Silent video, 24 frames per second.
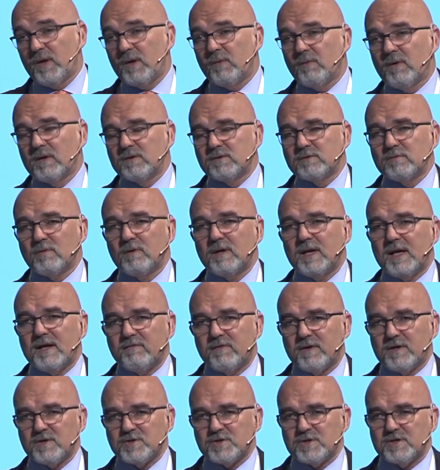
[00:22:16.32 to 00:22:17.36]
we want to
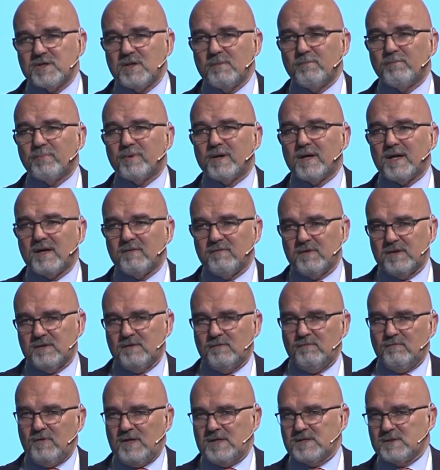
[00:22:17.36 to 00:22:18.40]
leverage the private
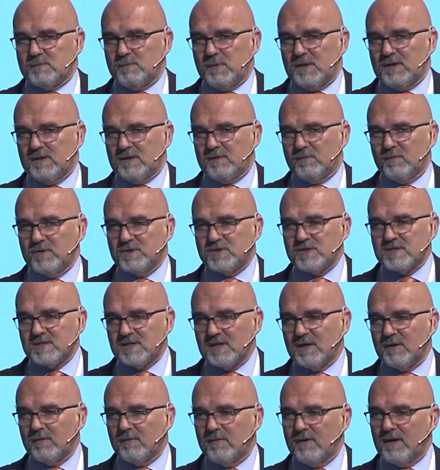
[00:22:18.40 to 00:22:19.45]
investment, which is
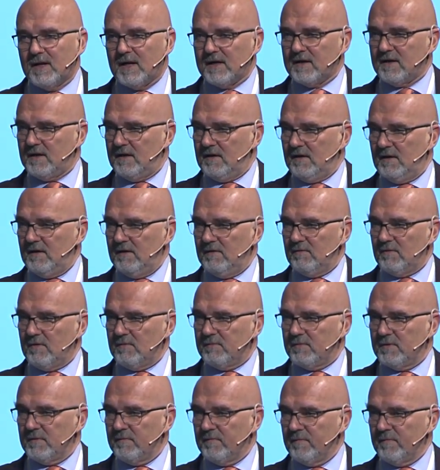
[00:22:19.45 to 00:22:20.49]
still lacking in Europe.